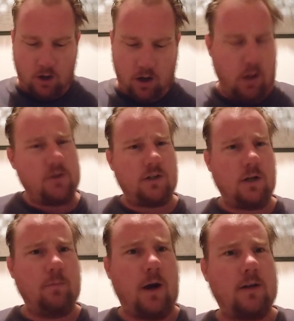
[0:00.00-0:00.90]
The
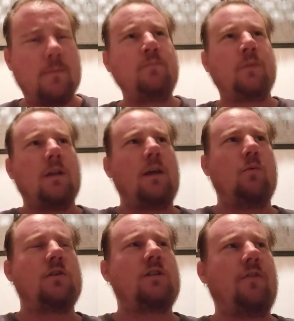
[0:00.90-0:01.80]
second bite, there
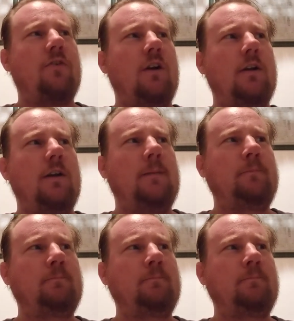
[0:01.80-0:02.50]
was definitely